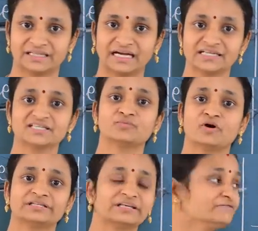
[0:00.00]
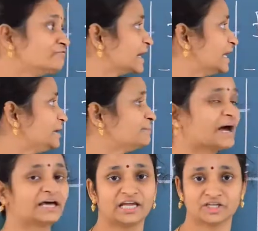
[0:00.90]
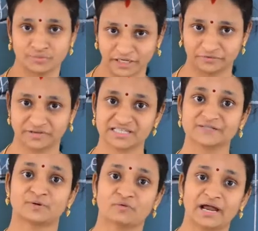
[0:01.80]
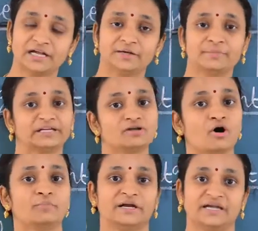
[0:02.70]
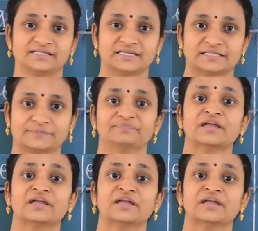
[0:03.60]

That is what the file management which is provided by the operating system.